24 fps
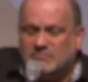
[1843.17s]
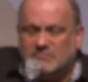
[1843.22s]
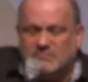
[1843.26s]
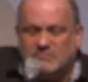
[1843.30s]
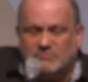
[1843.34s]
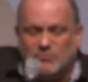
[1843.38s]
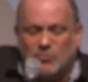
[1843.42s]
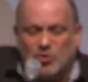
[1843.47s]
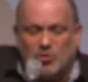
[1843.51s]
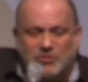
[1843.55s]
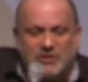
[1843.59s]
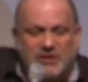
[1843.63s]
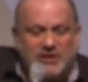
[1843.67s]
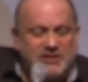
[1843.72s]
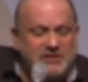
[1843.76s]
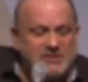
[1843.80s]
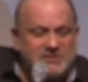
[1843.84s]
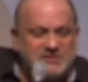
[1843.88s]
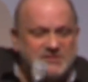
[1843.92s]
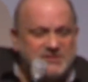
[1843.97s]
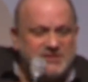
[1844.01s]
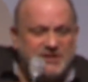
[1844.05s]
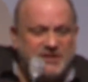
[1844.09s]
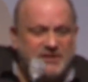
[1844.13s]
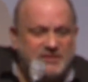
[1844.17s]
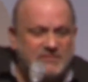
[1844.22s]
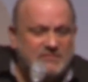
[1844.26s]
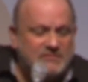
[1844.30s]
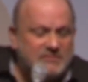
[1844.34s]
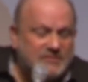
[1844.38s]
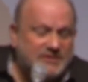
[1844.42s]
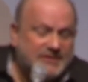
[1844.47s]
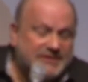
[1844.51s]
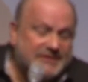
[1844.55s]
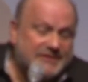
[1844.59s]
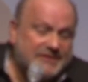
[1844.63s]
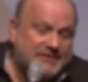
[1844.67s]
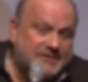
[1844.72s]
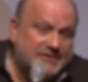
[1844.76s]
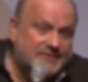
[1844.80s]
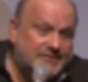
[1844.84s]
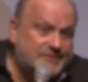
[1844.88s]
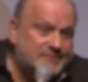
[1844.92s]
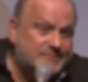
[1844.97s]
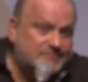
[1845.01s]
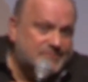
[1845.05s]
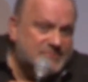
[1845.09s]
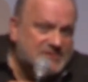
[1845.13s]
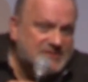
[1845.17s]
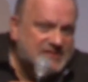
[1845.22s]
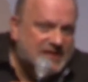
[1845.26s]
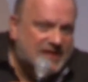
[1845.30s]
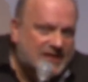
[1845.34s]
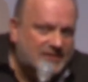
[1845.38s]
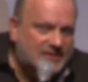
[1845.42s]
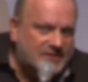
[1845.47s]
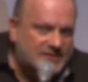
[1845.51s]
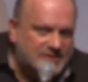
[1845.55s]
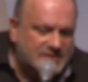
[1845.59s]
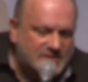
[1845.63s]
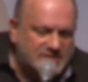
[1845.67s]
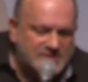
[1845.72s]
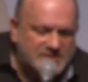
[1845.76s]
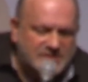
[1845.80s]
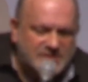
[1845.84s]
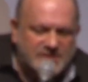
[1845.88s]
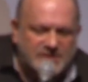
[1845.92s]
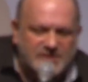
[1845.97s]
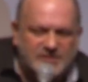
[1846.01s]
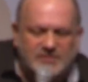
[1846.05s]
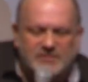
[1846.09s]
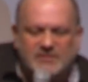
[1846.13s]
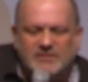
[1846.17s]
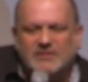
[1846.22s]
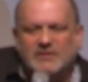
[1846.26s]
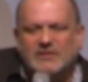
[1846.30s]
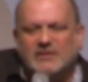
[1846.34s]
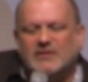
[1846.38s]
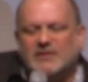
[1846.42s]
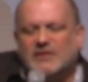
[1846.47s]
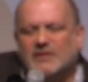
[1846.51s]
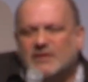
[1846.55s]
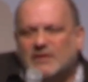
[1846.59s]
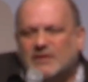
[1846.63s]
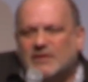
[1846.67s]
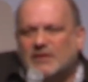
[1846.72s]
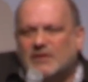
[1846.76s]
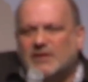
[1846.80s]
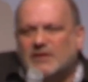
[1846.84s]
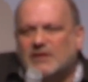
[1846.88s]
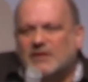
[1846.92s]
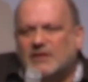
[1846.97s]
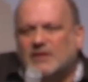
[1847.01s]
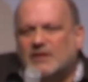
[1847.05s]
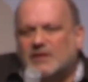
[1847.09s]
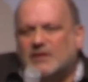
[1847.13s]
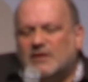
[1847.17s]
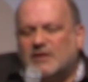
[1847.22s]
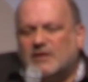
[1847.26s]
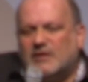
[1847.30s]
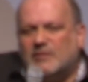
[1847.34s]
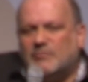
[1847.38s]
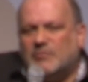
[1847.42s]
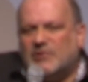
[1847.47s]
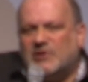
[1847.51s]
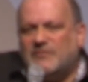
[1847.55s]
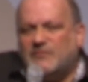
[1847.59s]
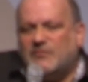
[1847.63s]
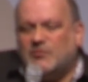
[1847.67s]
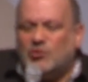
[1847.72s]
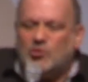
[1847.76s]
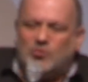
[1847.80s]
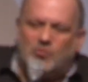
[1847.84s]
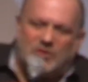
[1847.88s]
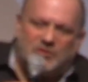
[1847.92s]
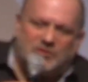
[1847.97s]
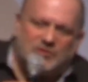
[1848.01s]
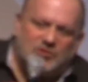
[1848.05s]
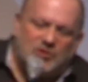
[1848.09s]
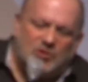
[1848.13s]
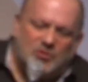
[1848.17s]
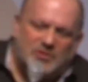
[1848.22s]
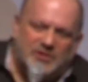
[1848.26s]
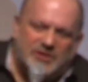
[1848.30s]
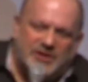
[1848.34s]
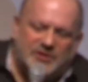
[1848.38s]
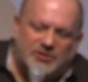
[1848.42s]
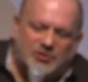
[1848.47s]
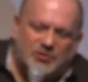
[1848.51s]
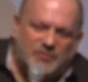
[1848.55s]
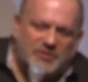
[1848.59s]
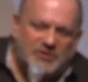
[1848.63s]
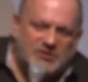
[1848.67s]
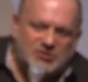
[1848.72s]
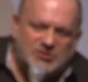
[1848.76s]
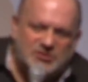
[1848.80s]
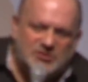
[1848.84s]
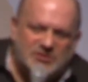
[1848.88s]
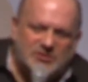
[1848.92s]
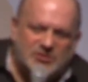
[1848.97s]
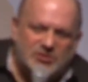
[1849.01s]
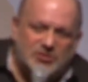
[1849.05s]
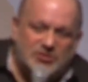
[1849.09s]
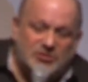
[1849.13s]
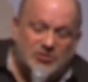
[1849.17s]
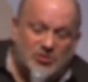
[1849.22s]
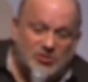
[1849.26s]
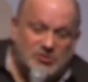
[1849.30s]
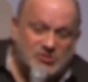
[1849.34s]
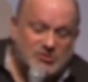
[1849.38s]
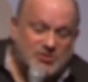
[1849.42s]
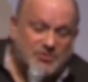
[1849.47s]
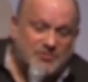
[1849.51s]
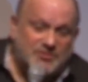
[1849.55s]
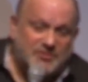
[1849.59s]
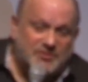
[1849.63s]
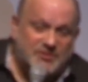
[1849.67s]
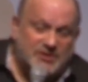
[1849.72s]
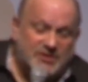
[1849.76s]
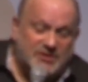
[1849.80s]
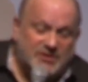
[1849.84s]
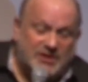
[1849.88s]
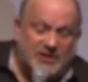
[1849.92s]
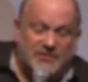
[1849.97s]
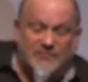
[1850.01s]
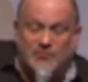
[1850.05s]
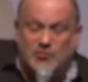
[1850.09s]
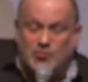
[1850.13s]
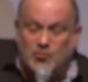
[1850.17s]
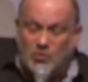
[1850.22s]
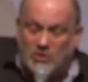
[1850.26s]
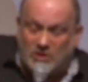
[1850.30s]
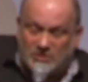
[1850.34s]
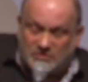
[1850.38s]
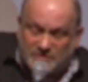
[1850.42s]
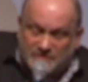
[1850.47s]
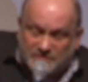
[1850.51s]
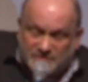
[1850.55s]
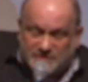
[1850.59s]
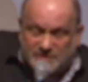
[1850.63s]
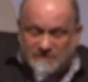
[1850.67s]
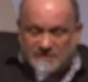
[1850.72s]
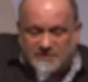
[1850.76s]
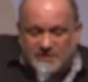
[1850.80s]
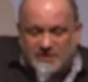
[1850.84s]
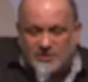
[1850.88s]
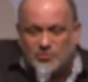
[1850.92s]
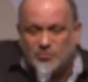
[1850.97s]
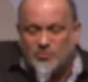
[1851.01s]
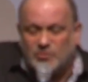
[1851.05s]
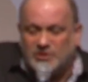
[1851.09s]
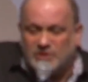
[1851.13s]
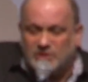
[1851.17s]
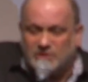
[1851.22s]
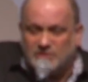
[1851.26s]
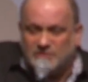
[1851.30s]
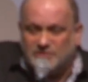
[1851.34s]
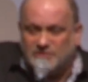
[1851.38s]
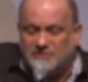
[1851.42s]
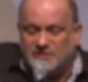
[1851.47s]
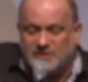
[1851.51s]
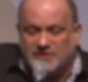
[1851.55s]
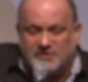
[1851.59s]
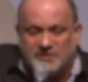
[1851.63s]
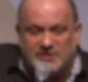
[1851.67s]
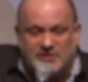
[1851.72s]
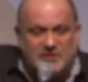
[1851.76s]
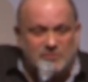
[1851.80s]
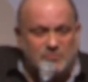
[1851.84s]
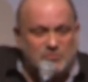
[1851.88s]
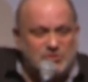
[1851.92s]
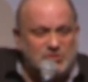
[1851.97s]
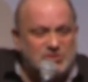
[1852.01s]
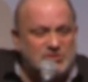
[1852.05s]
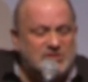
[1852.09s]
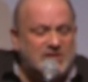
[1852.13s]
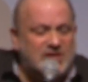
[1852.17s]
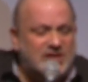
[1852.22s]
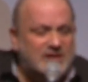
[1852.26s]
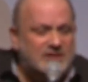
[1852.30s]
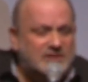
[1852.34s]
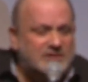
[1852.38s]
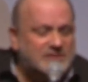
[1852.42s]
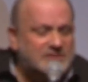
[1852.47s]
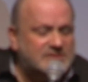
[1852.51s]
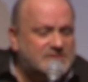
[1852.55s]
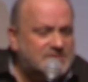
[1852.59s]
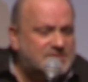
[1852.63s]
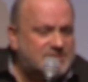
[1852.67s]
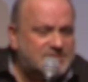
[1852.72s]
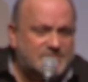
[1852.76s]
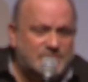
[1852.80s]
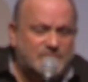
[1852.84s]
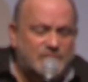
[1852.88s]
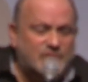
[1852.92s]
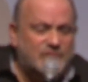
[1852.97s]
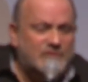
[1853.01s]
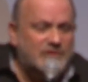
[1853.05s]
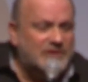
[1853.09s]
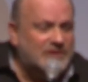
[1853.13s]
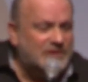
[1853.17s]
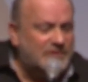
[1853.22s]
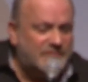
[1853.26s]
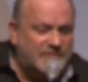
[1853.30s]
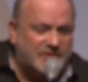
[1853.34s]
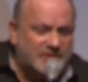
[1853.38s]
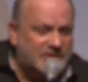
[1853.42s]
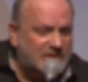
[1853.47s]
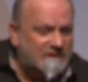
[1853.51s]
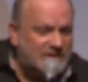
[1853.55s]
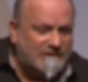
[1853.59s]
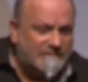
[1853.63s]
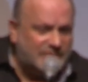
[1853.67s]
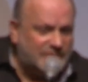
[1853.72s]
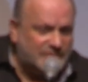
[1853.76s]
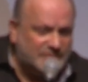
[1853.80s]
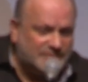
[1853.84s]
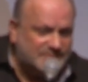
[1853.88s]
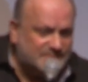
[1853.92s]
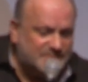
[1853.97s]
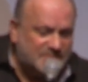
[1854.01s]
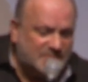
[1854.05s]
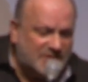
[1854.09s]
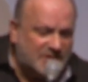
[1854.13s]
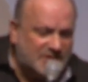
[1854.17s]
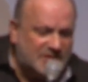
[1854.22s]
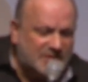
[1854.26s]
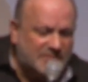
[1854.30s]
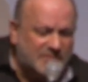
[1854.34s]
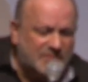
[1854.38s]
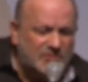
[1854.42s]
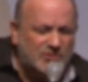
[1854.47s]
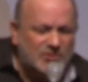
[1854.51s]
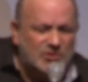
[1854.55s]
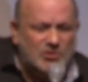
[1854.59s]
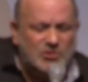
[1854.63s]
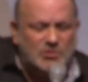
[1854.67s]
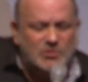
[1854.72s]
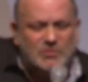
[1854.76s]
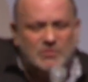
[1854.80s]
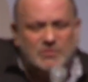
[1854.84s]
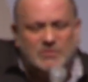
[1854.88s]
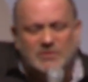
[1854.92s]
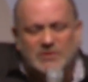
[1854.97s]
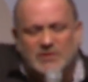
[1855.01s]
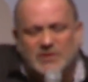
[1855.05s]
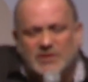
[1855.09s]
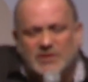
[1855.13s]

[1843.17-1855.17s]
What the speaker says: Mona is dead. The kid, sadly, is dead. But if you don't want to go in that direction, you can also think, and if you want to think that way, you can think that the Mossad is really very clever. And even though